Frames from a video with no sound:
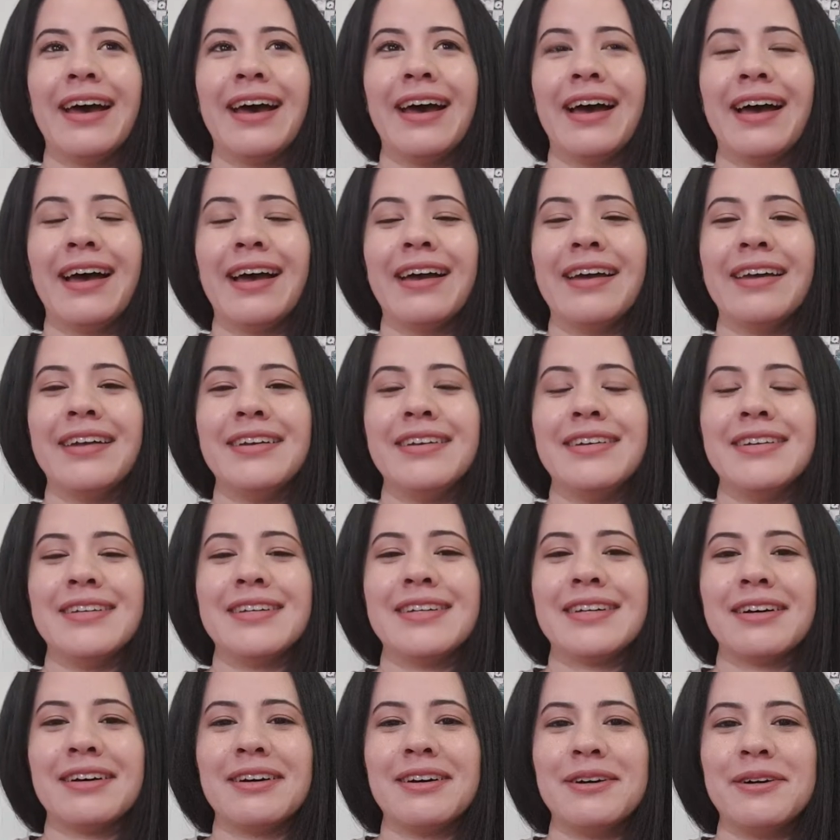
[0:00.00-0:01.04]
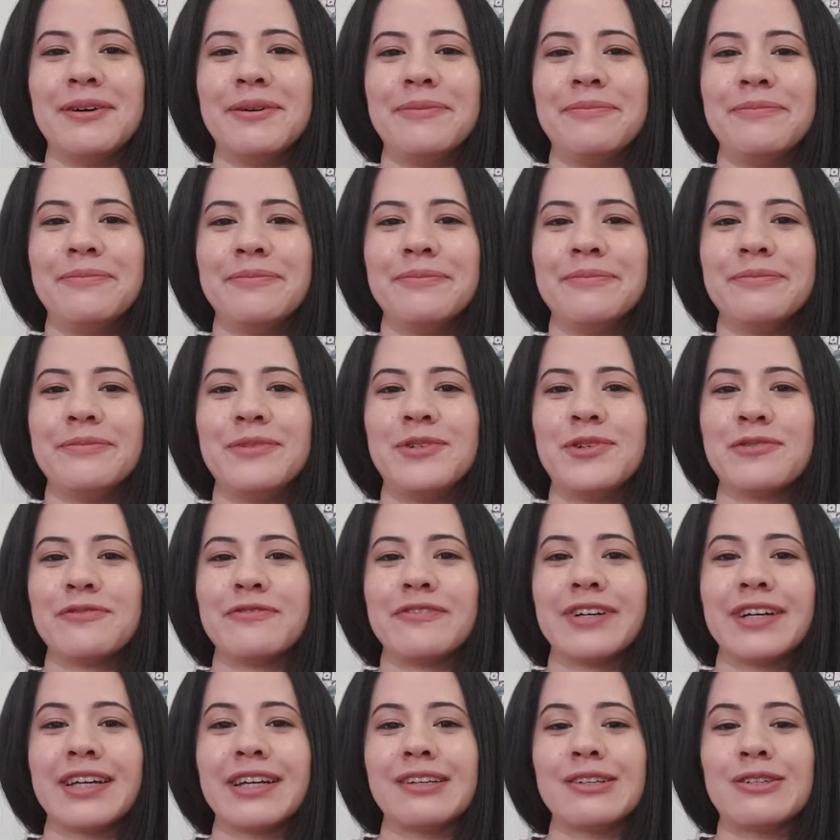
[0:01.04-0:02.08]
And don't
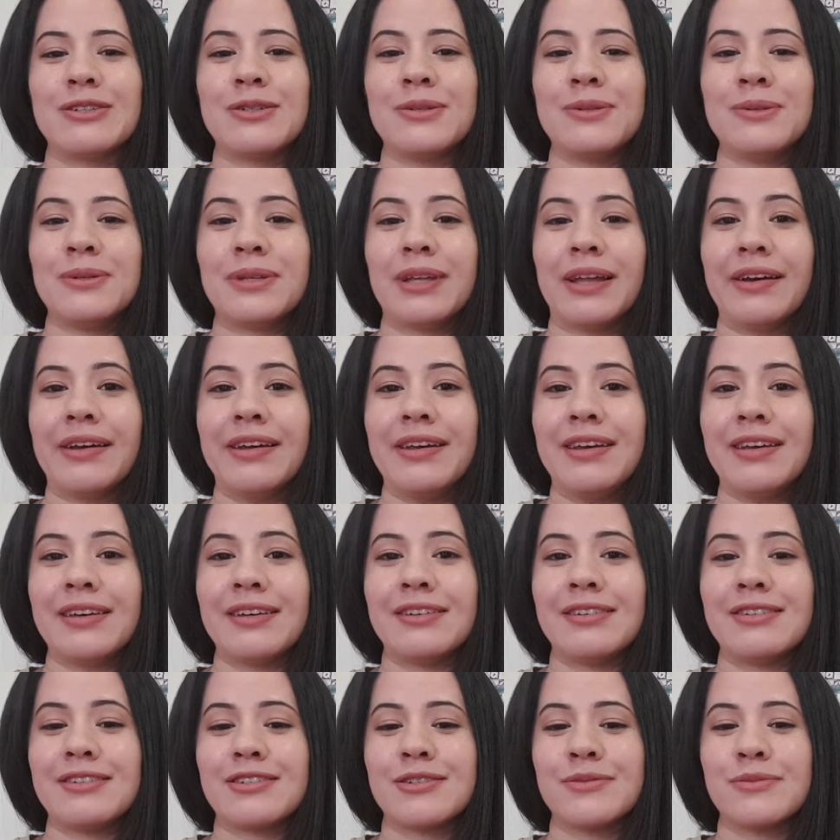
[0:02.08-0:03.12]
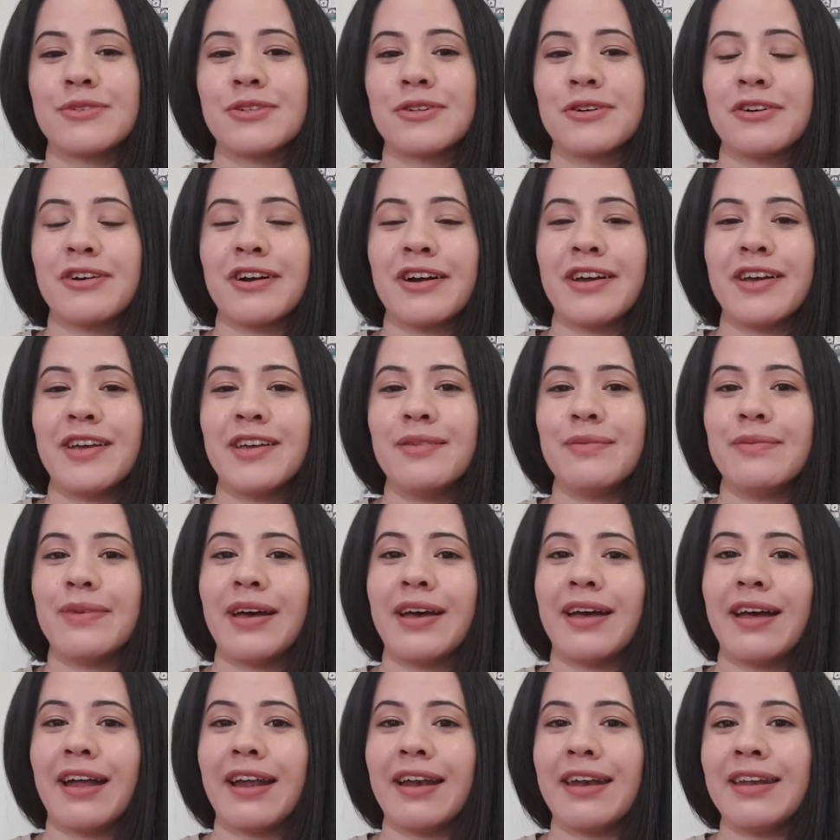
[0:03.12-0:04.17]
forget to like and subscribe
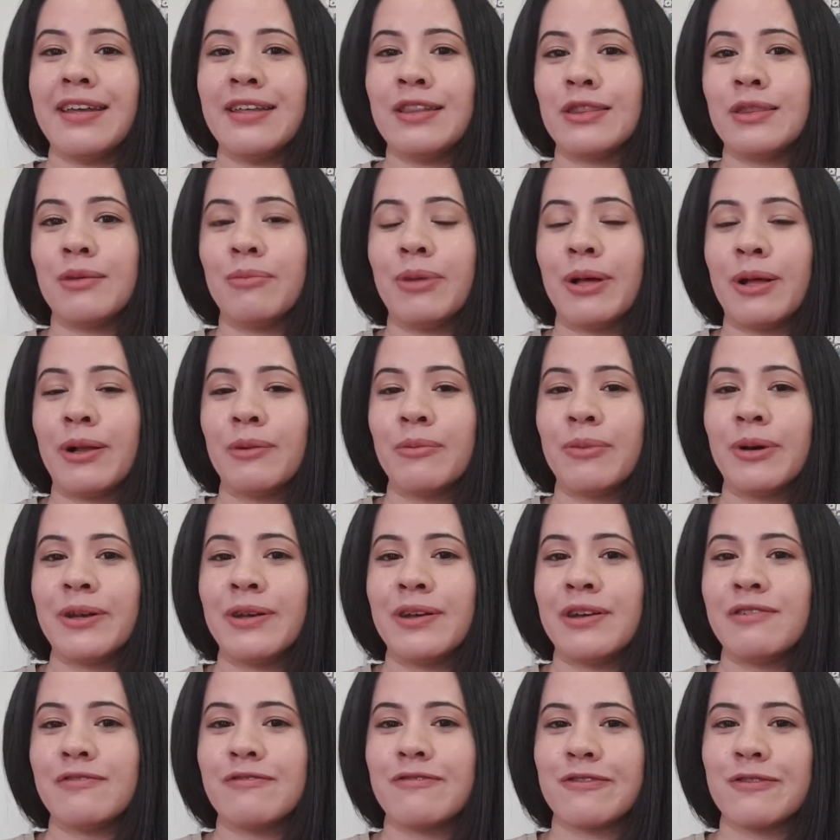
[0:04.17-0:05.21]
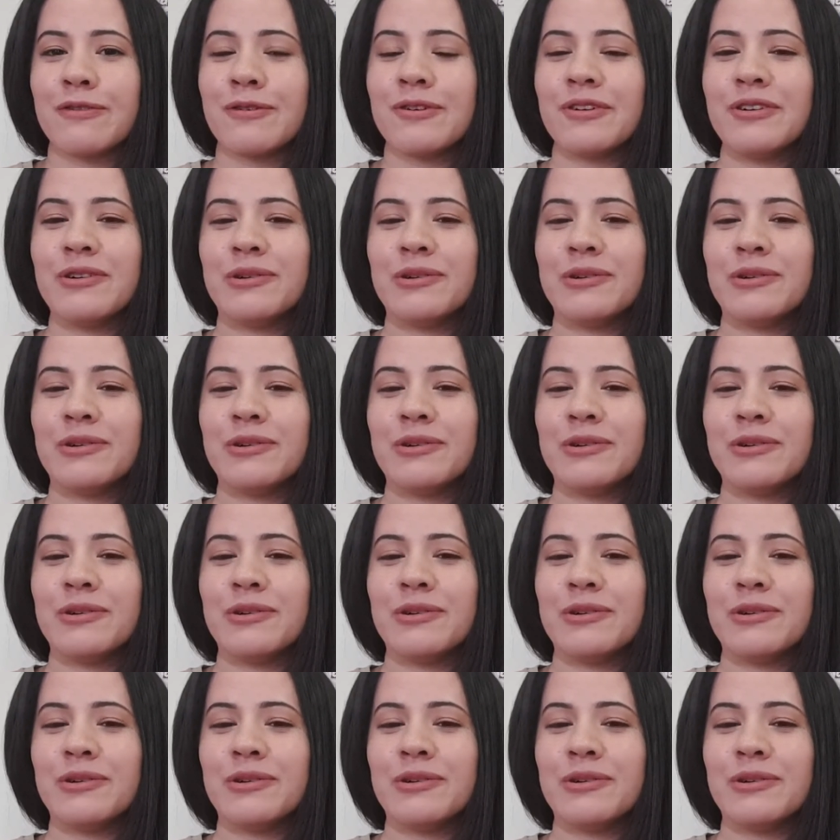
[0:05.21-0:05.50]
and hit the bell button for